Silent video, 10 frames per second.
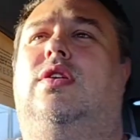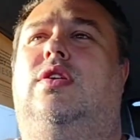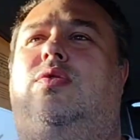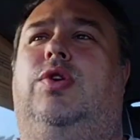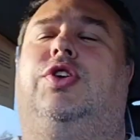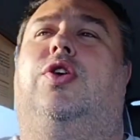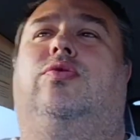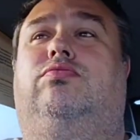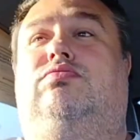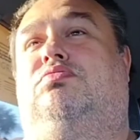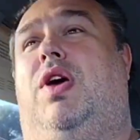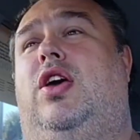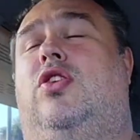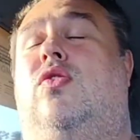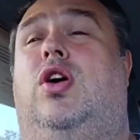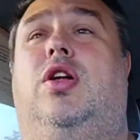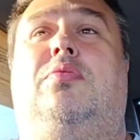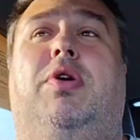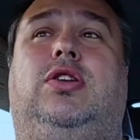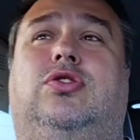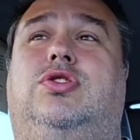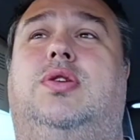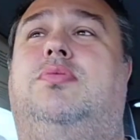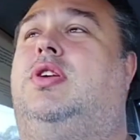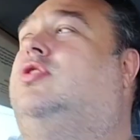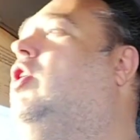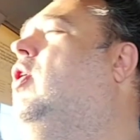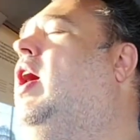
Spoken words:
was, paying over $100 or something. So,